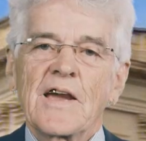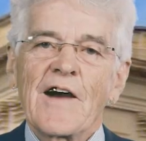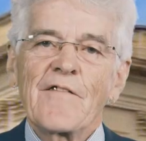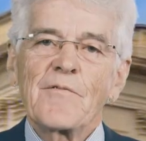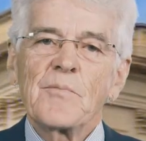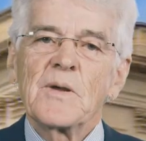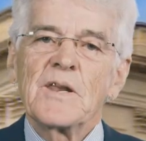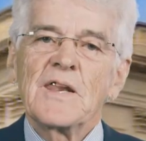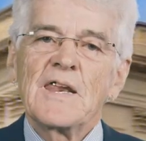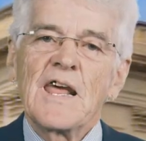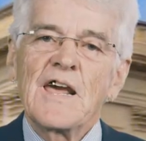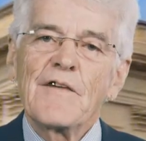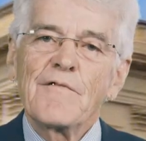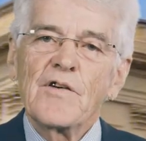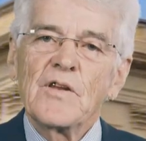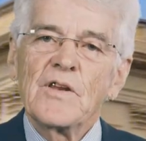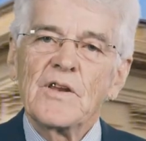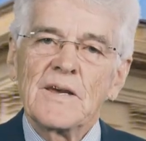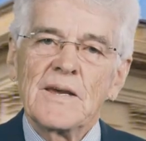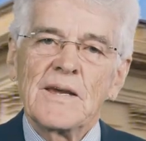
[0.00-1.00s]
government
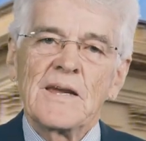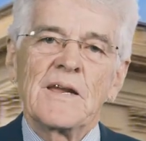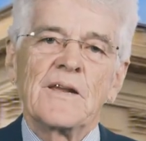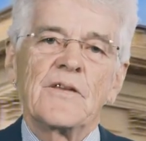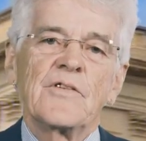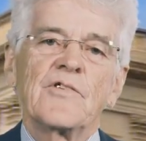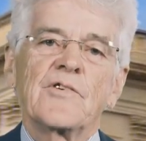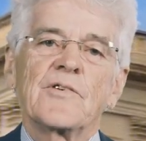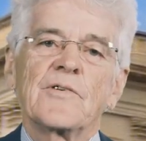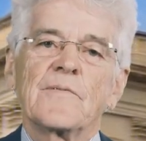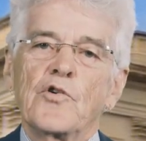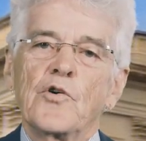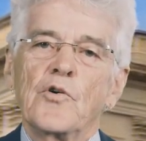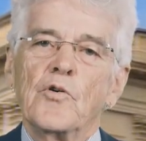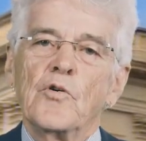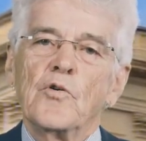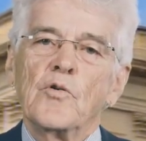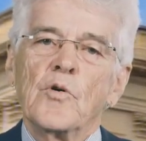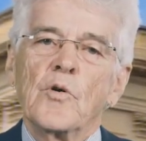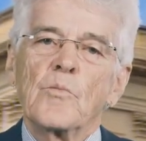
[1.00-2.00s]
never needs
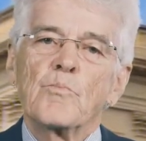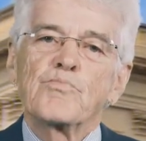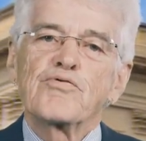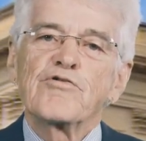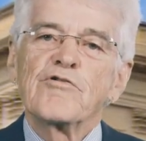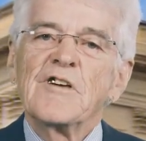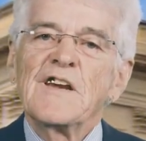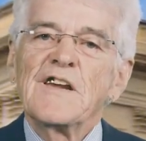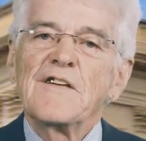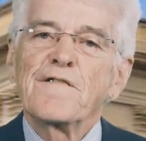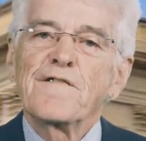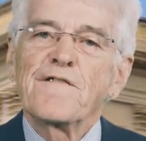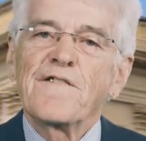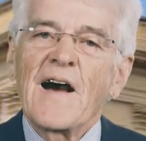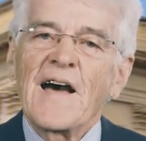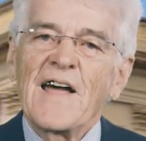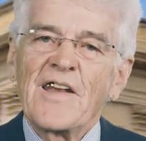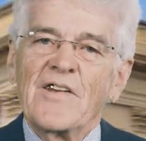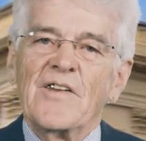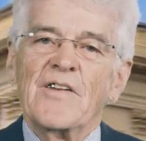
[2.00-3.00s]
to
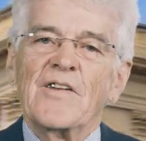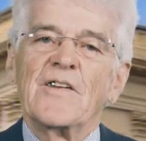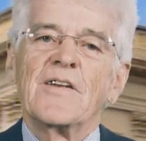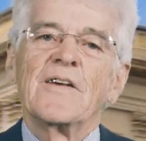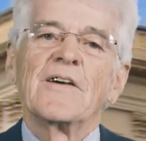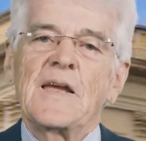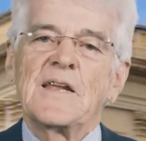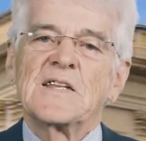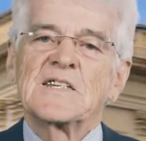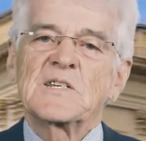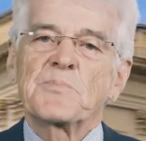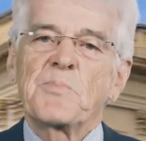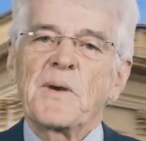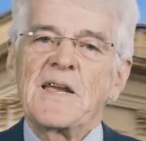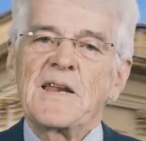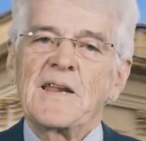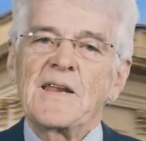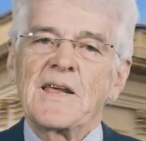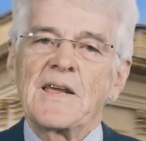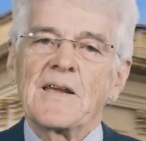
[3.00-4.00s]
pre-fund its
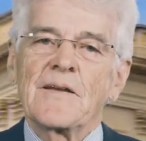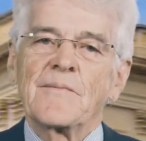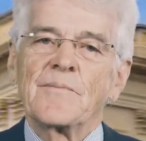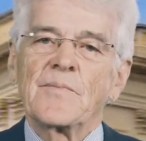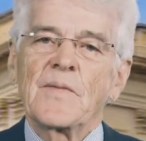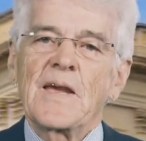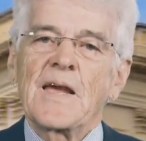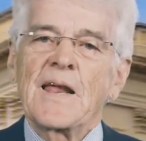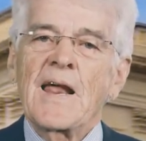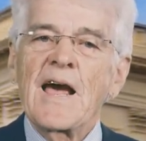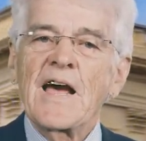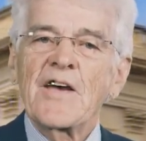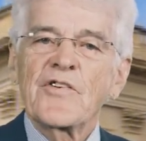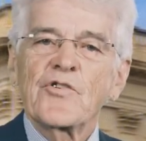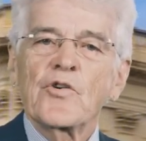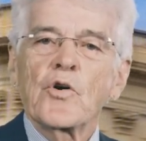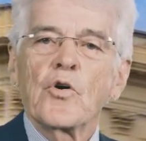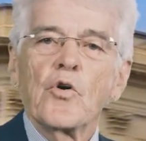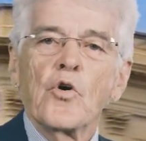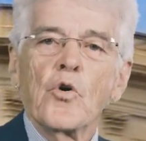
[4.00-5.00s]
spending. It has
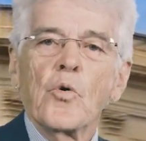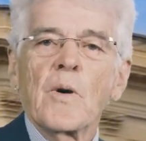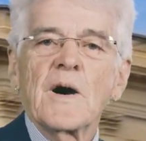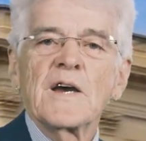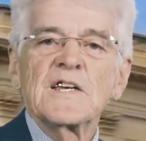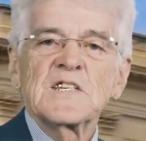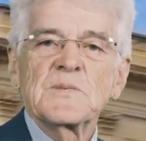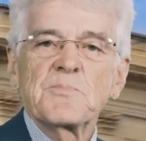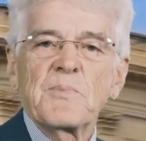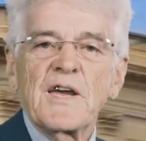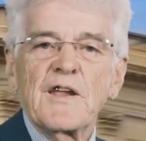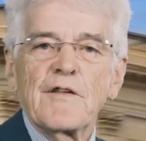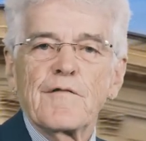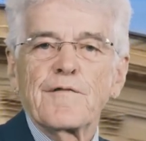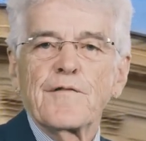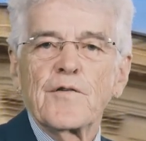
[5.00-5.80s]
to always spend